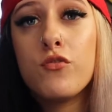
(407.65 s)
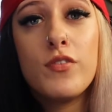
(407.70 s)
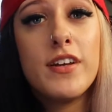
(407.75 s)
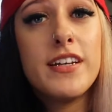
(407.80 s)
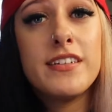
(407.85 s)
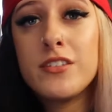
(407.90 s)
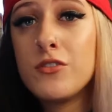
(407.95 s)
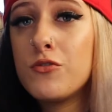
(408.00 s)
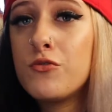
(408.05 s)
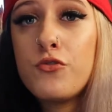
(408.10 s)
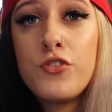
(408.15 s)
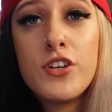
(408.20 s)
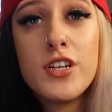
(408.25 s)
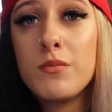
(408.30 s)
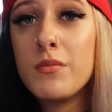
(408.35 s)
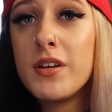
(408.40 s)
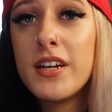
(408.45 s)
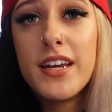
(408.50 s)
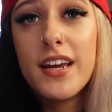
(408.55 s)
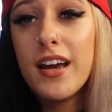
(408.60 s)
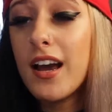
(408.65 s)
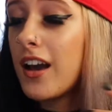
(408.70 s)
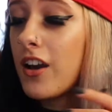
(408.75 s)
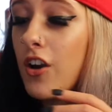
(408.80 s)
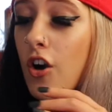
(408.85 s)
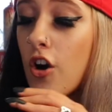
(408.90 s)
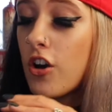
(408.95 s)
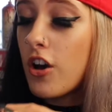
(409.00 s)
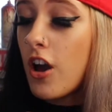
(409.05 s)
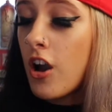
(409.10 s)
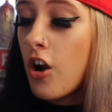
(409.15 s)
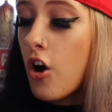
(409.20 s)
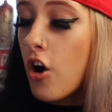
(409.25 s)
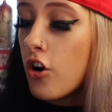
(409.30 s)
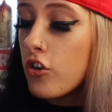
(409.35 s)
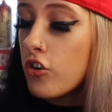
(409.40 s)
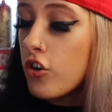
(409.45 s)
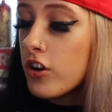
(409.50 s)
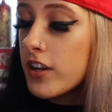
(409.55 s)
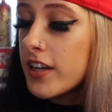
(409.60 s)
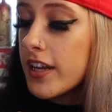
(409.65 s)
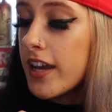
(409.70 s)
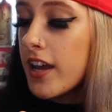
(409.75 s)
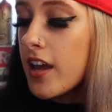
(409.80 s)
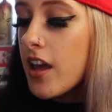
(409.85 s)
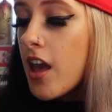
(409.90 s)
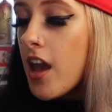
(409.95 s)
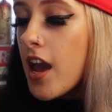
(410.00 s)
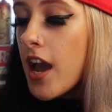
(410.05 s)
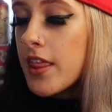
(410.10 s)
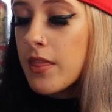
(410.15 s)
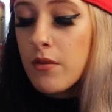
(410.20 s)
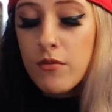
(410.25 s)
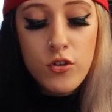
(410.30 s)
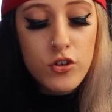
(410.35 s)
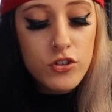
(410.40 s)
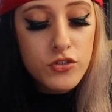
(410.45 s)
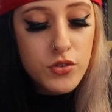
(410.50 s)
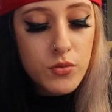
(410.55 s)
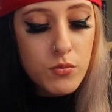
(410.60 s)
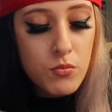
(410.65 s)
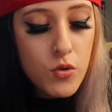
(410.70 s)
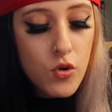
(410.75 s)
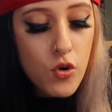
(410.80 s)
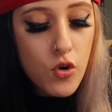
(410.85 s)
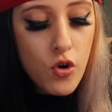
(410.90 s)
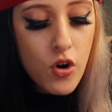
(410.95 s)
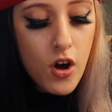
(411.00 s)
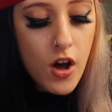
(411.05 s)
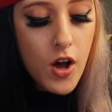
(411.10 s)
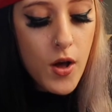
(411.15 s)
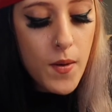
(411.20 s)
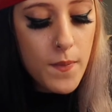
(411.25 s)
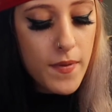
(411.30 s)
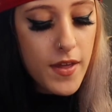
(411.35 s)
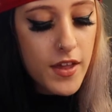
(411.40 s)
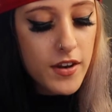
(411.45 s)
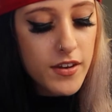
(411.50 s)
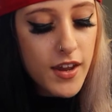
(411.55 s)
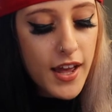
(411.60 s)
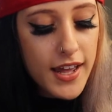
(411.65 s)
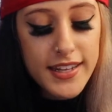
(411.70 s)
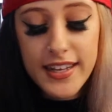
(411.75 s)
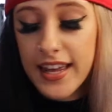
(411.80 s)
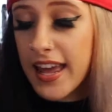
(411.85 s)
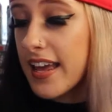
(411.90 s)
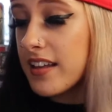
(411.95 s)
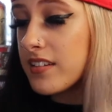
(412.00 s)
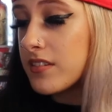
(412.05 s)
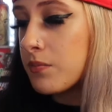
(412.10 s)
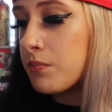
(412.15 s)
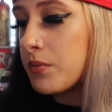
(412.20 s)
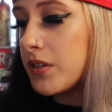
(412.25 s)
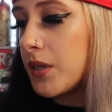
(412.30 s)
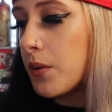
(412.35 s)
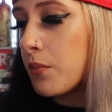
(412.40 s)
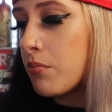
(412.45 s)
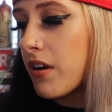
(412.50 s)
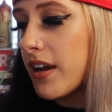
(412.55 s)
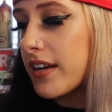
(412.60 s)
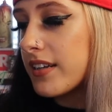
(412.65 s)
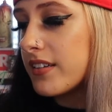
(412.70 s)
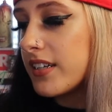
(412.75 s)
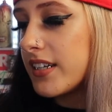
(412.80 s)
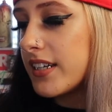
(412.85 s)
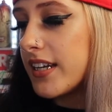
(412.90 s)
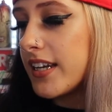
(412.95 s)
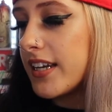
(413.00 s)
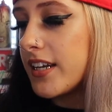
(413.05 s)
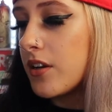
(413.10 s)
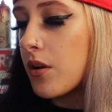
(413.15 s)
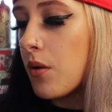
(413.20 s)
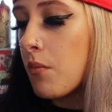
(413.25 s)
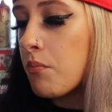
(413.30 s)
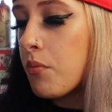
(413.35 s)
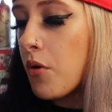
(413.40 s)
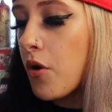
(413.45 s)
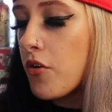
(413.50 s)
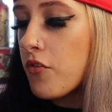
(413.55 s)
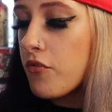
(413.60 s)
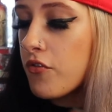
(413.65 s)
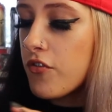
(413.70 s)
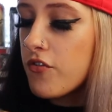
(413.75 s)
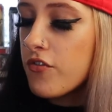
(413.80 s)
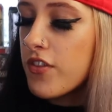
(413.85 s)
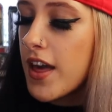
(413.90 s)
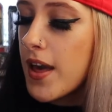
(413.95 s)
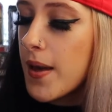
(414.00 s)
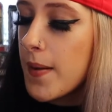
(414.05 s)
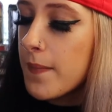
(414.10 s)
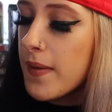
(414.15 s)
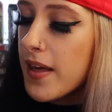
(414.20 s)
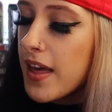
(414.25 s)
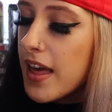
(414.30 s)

It's in theme, innit? I can't knock it. And then we've got some more Nike SB branding in both of them.